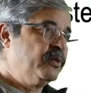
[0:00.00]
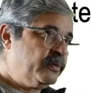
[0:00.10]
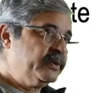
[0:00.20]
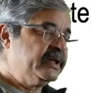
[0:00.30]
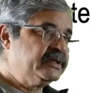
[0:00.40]

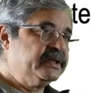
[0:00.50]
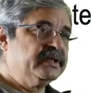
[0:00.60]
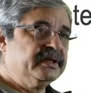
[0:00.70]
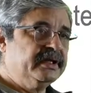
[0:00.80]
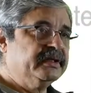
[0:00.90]
with us
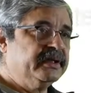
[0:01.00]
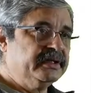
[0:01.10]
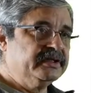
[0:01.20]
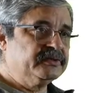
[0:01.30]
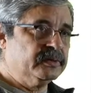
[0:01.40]
in
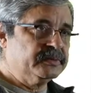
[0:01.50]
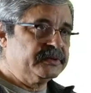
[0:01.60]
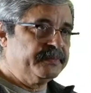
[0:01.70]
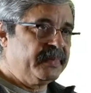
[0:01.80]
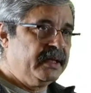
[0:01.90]
these rooms.
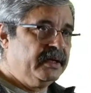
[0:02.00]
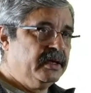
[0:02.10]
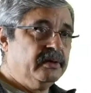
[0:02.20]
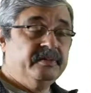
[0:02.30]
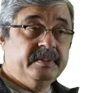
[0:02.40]

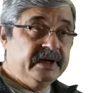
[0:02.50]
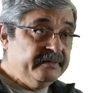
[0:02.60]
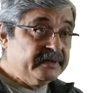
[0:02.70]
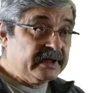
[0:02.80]
We believe in the